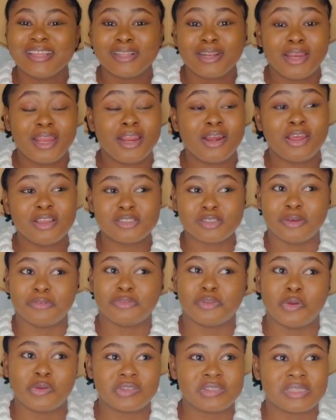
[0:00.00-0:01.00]
A lot of
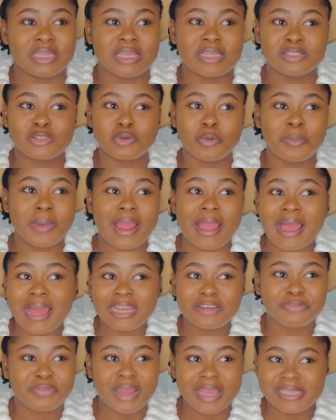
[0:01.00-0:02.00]
those things. So my
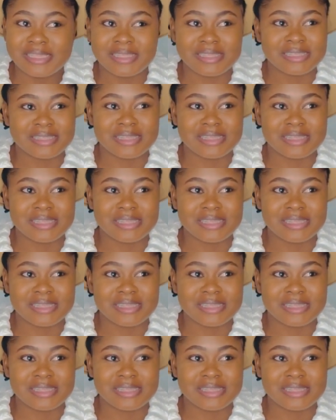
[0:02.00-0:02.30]
advice is